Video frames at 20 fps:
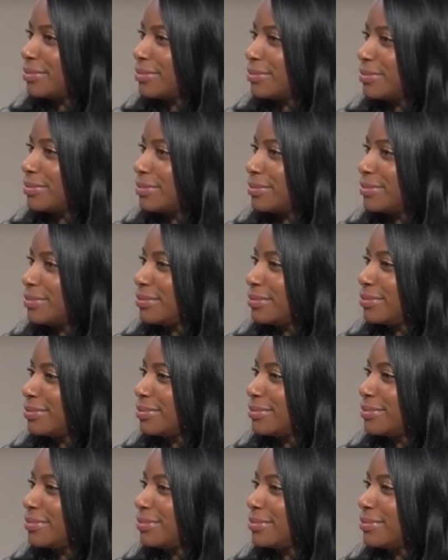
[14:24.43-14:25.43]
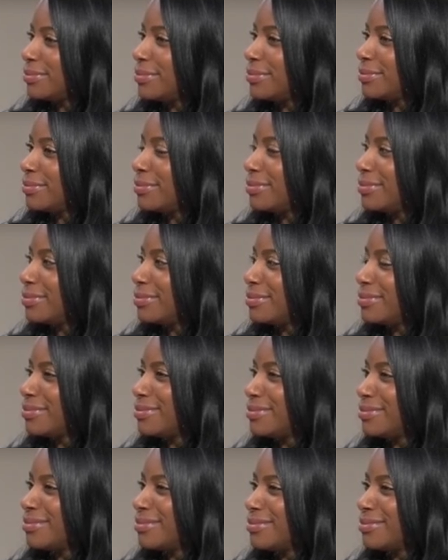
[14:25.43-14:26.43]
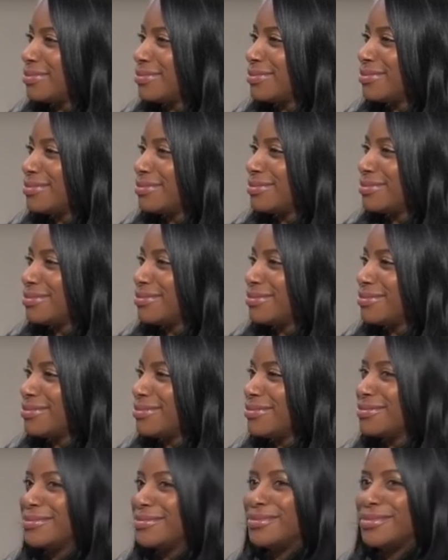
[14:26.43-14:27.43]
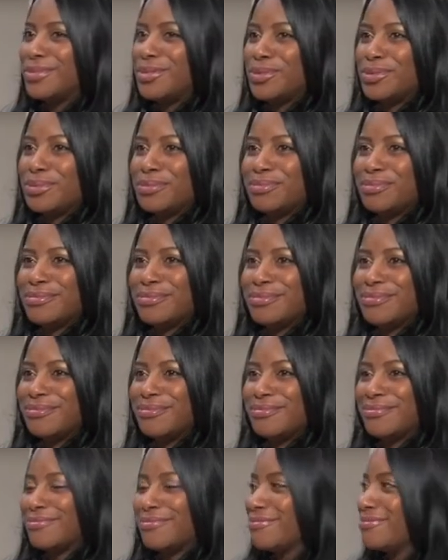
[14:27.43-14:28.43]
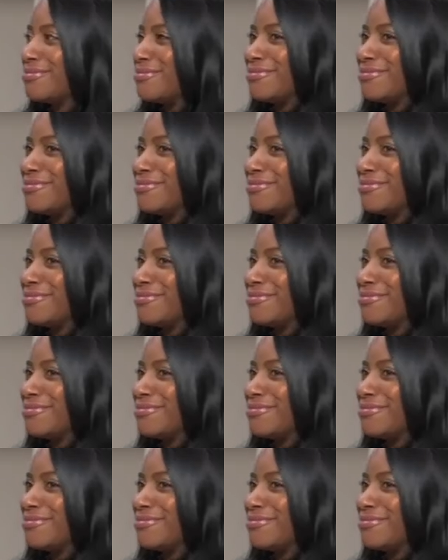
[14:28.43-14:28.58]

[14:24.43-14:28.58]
This person isn't speaking.